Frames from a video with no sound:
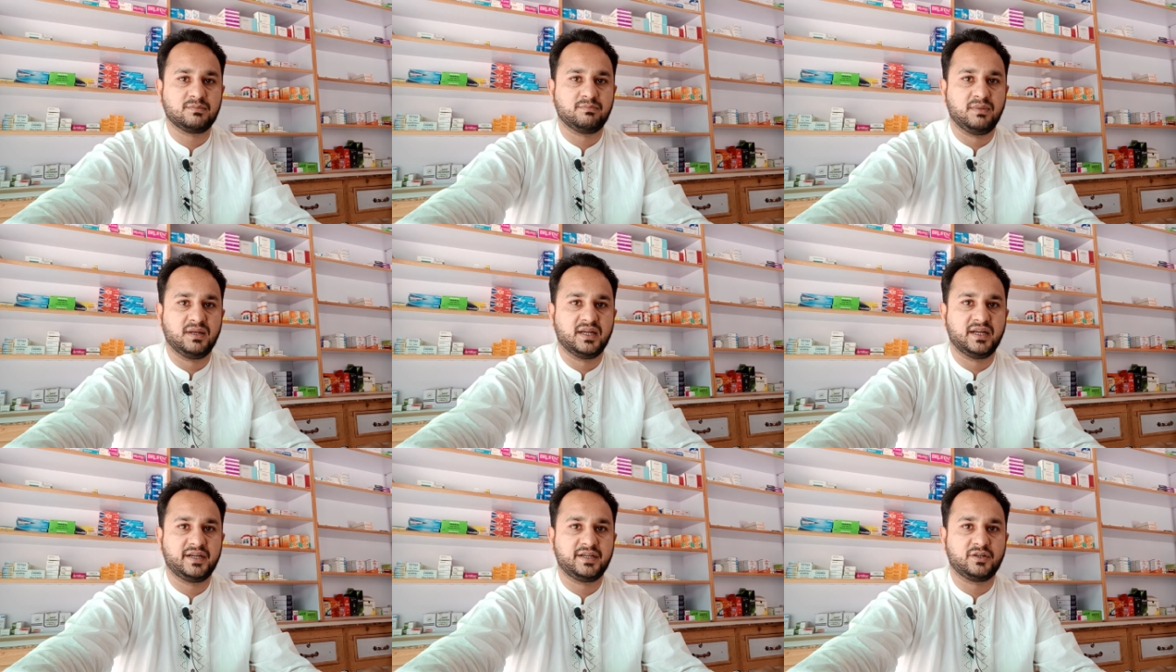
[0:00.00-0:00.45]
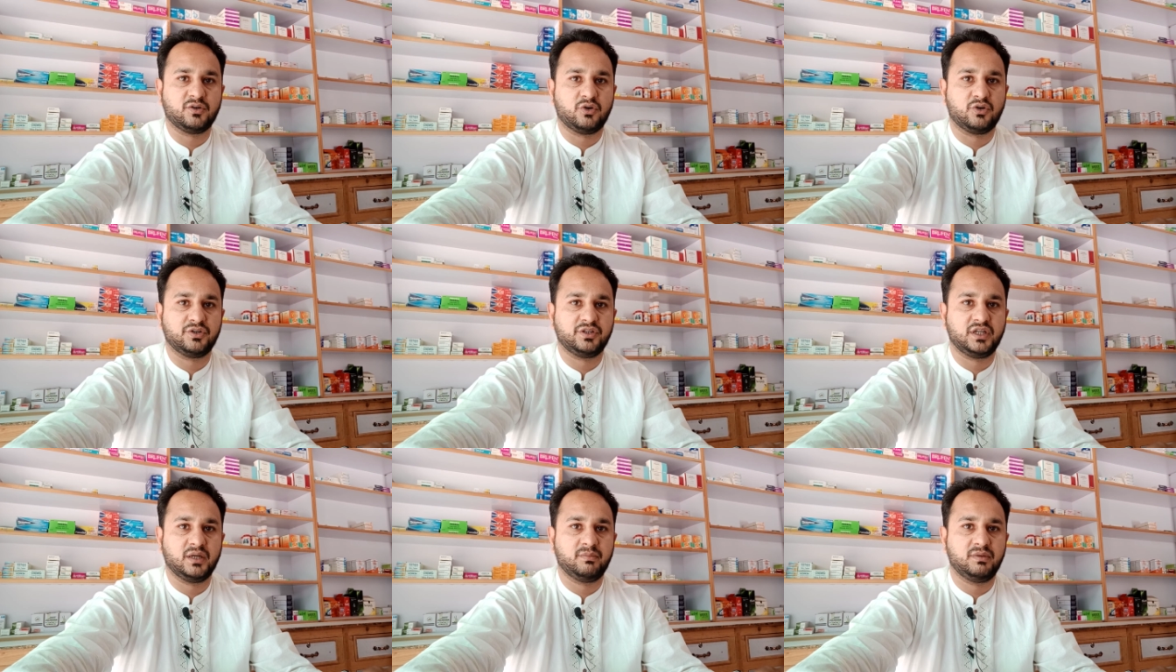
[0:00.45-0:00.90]
blurred
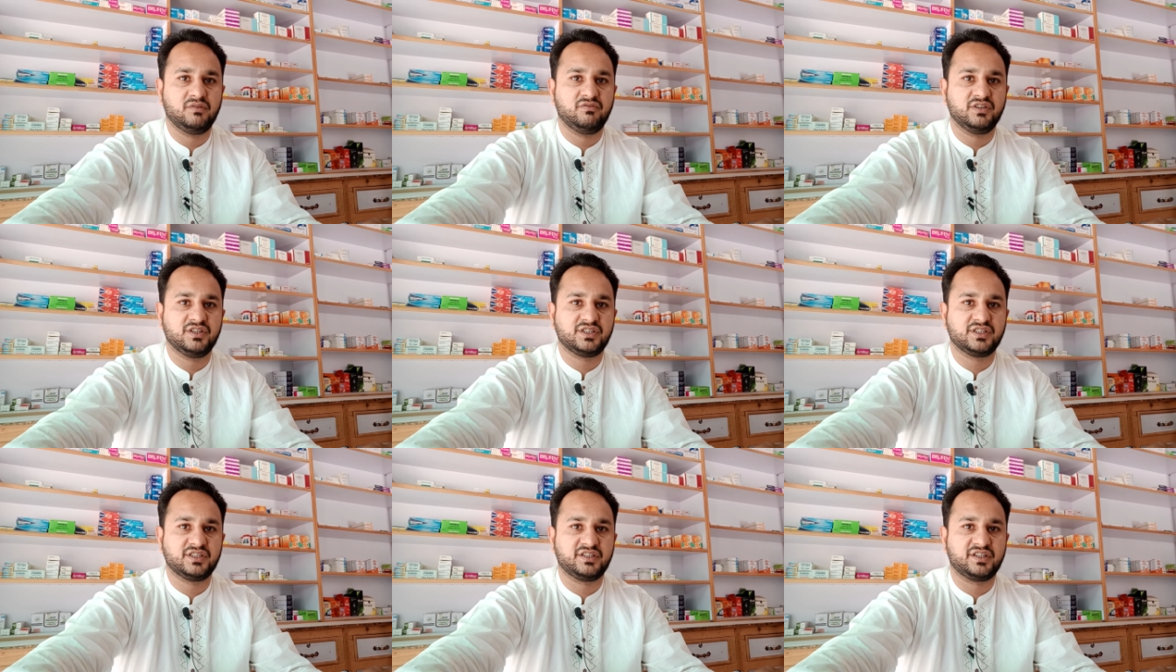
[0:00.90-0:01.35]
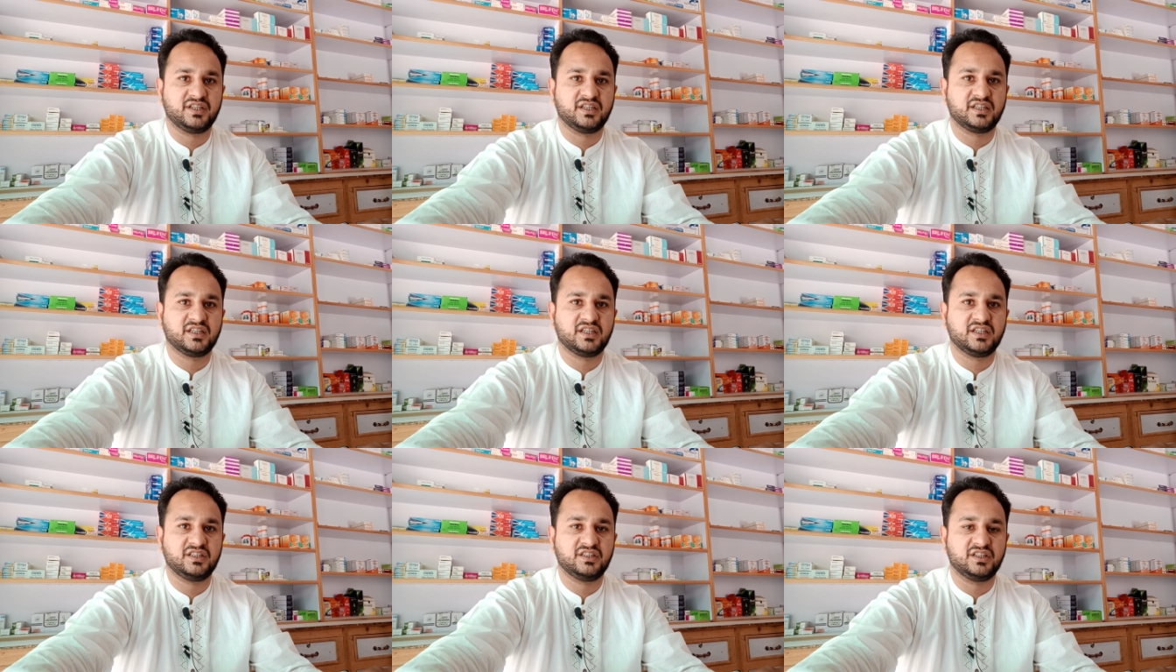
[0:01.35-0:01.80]
or double vision,
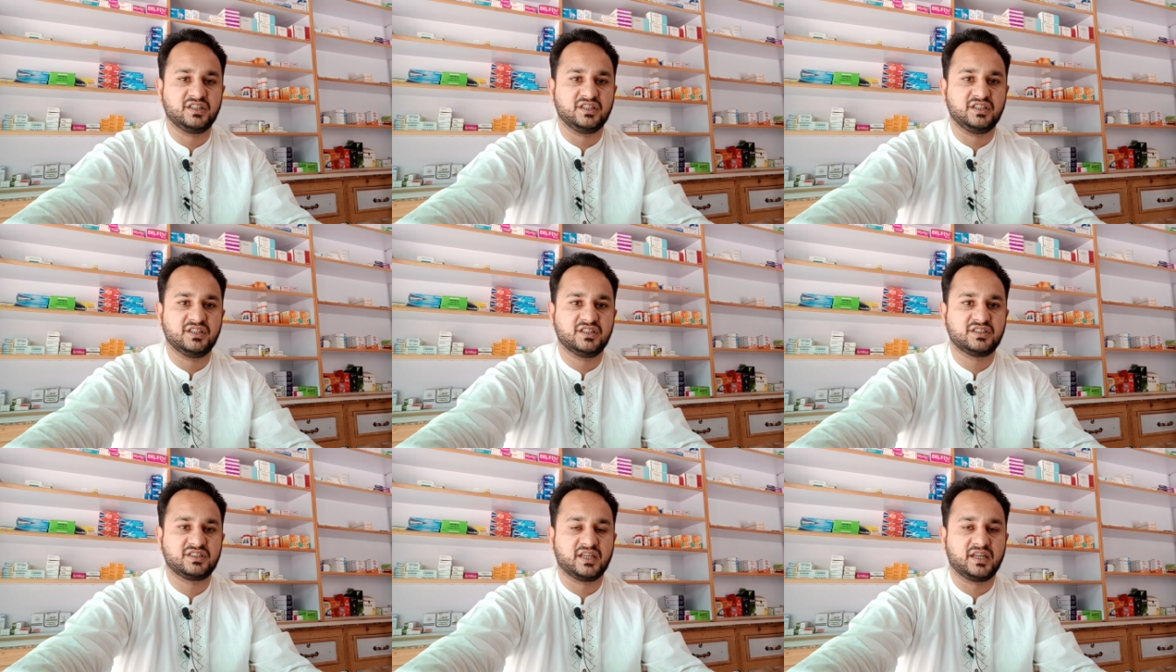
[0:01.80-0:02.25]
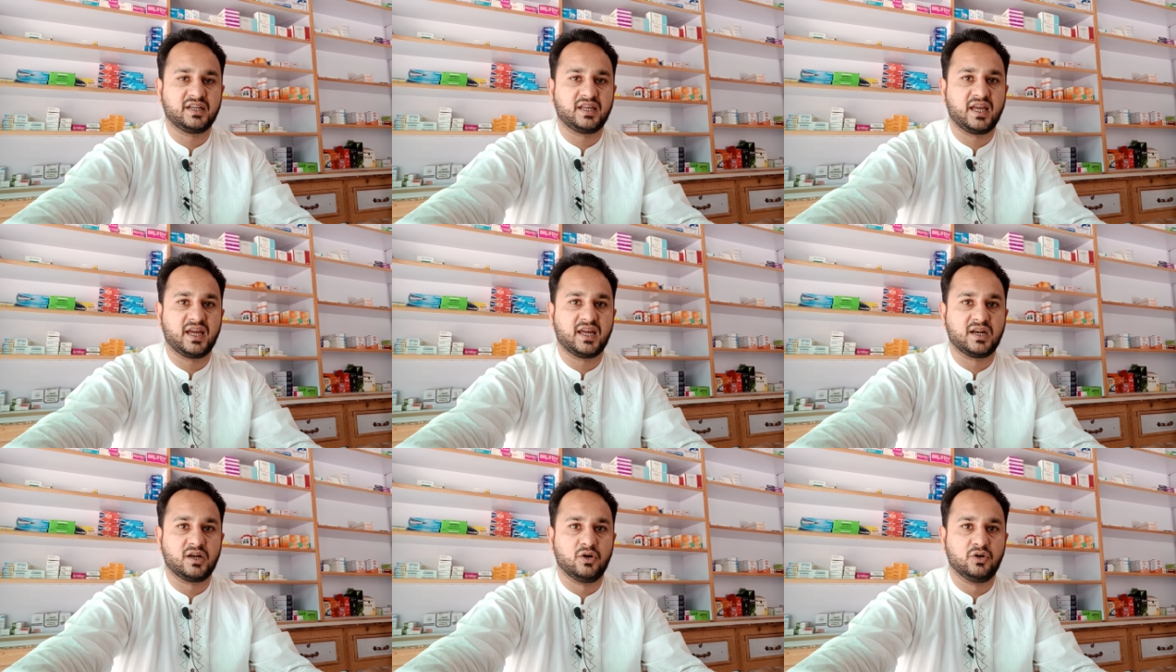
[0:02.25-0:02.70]
ringing in the ears and
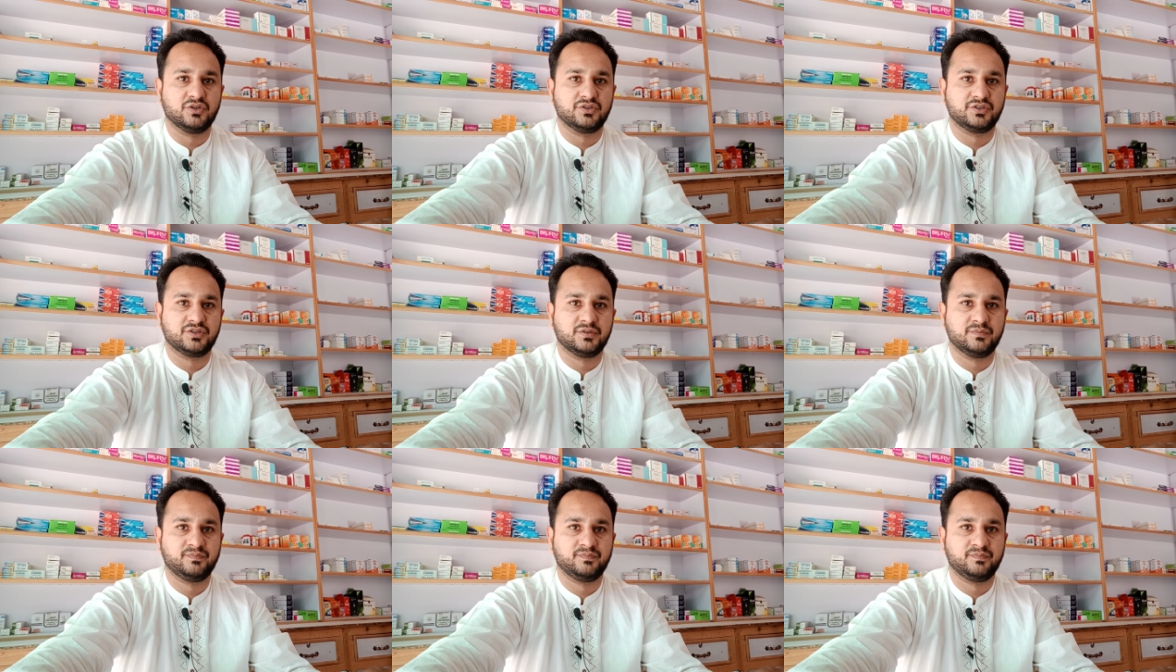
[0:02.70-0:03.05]
hair loss.